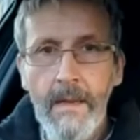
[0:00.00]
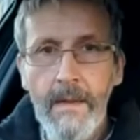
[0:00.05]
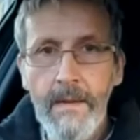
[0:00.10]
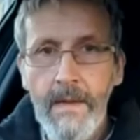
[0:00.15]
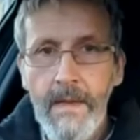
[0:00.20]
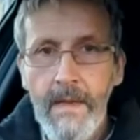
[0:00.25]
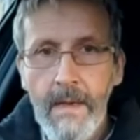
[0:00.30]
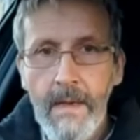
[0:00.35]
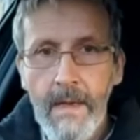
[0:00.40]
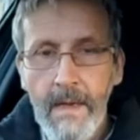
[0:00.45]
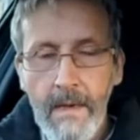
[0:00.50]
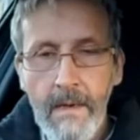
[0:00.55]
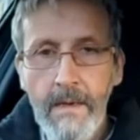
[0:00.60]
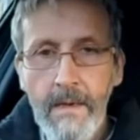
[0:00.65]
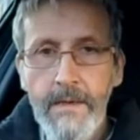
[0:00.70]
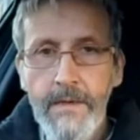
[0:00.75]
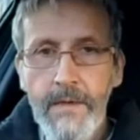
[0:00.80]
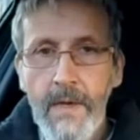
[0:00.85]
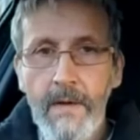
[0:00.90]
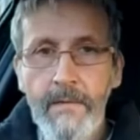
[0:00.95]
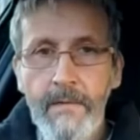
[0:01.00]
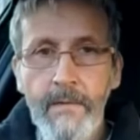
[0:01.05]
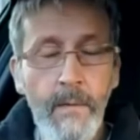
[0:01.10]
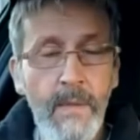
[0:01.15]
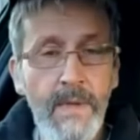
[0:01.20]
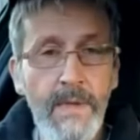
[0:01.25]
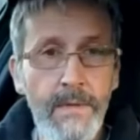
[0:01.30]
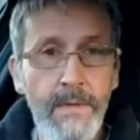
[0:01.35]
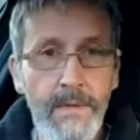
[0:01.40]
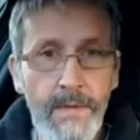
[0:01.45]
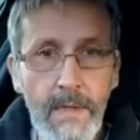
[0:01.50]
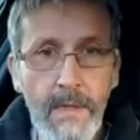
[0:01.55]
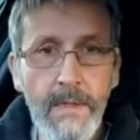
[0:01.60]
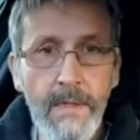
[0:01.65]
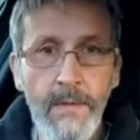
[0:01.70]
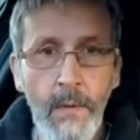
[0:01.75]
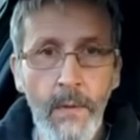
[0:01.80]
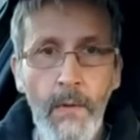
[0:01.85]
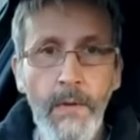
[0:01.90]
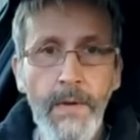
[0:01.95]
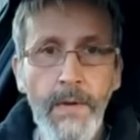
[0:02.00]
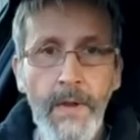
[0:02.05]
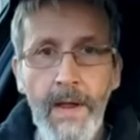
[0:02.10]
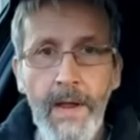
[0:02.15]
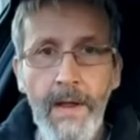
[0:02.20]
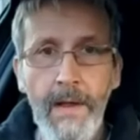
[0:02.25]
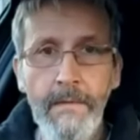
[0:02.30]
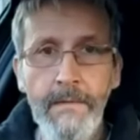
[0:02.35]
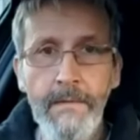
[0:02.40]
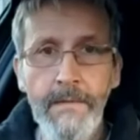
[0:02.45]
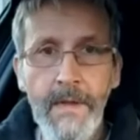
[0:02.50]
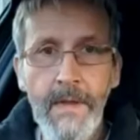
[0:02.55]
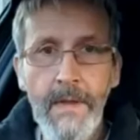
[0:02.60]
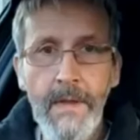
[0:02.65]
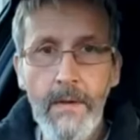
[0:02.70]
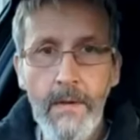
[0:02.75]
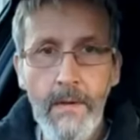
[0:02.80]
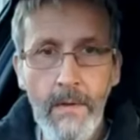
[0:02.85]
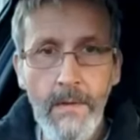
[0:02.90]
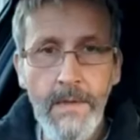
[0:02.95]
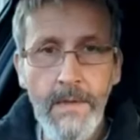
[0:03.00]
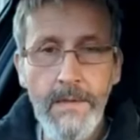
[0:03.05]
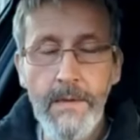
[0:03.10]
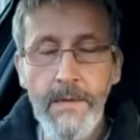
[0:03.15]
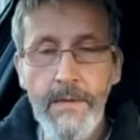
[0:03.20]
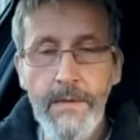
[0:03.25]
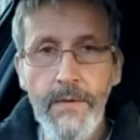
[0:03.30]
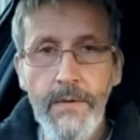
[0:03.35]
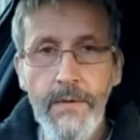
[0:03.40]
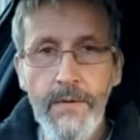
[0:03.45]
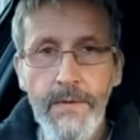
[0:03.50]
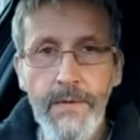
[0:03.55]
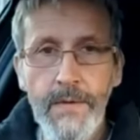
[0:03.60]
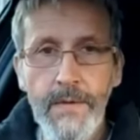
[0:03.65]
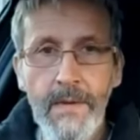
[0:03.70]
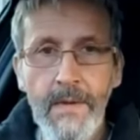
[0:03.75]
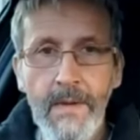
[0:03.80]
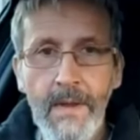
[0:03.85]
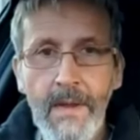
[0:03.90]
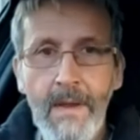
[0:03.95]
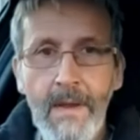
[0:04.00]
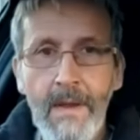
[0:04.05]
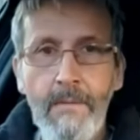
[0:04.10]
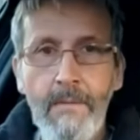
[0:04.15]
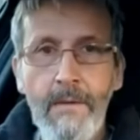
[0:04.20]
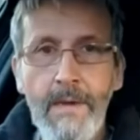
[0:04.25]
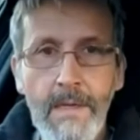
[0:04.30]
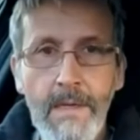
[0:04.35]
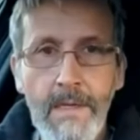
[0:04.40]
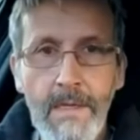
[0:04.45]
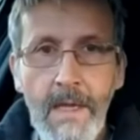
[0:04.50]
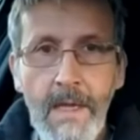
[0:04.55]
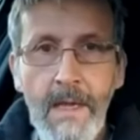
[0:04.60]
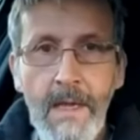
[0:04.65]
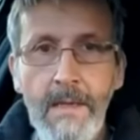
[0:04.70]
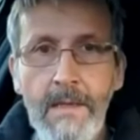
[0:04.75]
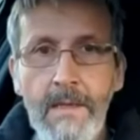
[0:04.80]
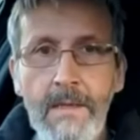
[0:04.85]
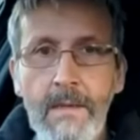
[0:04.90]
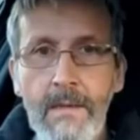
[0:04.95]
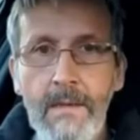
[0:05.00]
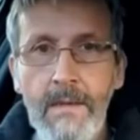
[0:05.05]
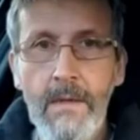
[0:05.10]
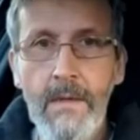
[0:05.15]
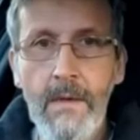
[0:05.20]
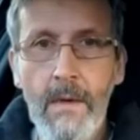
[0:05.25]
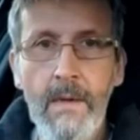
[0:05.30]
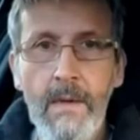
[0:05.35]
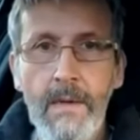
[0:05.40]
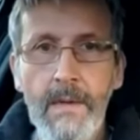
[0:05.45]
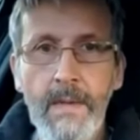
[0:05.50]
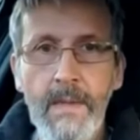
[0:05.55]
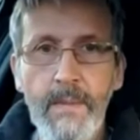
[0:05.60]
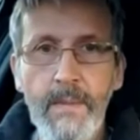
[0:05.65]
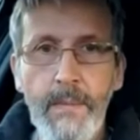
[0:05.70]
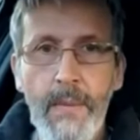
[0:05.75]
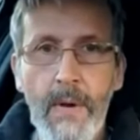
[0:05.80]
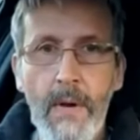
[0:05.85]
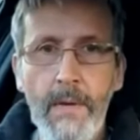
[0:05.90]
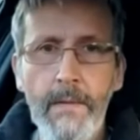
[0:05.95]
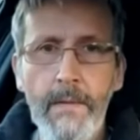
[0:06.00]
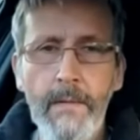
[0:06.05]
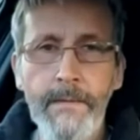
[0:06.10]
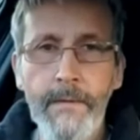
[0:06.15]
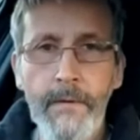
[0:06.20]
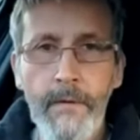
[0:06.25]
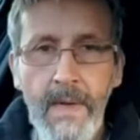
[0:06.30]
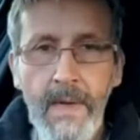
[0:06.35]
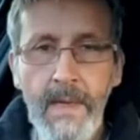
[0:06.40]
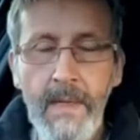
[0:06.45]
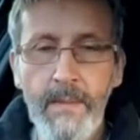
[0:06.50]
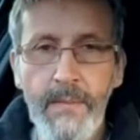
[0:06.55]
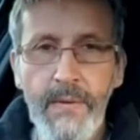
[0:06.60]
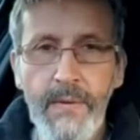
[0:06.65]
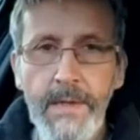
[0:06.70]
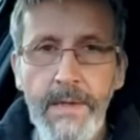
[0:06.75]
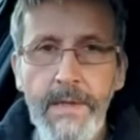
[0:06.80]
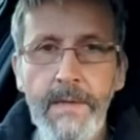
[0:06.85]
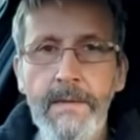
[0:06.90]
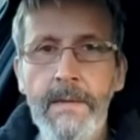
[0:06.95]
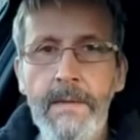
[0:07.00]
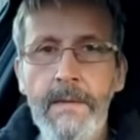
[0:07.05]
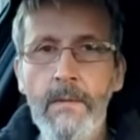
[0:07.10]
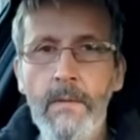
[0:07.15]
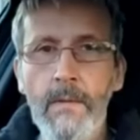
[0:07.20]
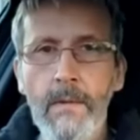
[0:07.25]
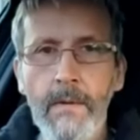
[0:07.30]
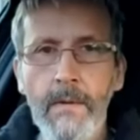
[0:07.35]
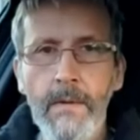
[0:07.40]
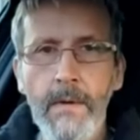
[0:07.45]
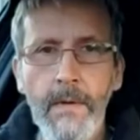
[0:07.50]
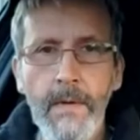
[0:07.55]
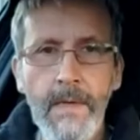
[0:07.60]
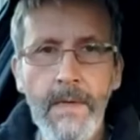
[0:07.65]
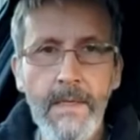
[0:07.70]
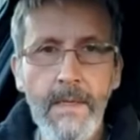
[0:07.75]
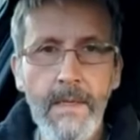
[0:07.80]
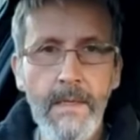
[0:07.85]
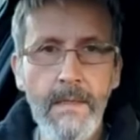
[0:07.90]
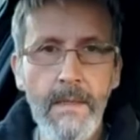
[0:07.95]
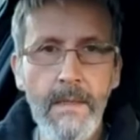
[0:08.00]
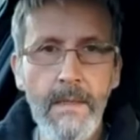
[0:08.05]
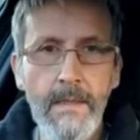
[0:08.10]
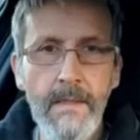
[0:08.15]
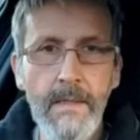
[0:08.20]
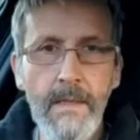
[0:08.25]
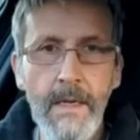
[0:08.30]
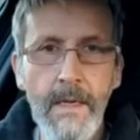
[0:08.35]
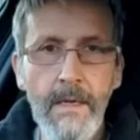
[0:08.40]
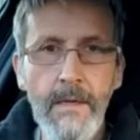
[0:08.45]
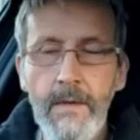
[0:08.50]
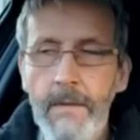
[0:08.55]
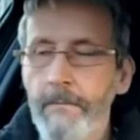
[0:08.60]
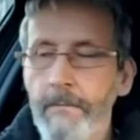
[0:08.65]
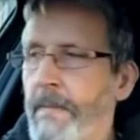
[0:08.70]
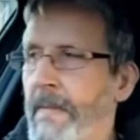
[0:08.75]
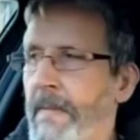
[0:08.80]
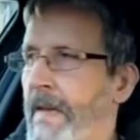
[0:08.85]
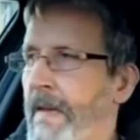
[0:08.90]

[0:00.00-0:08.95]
The English government does not have a constitution which states that Scotland is part of Great Britain and no longer exists as a nation.